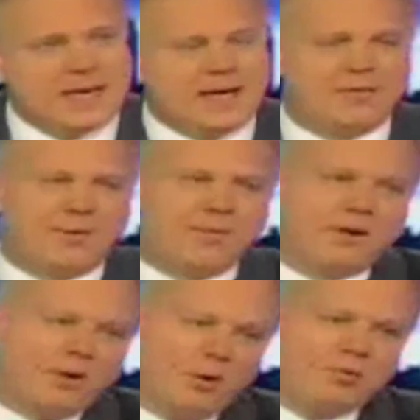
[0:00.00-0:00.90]
and from
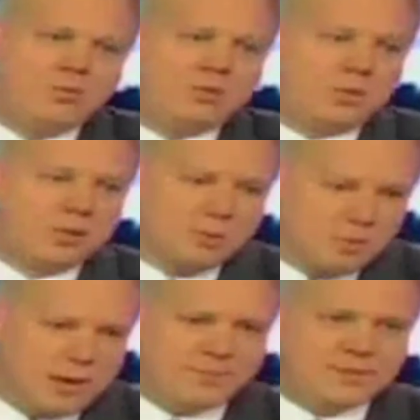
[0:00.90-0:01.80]
their own
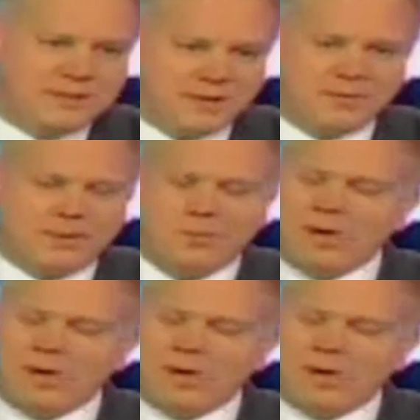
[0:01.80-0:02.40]
corrupt government.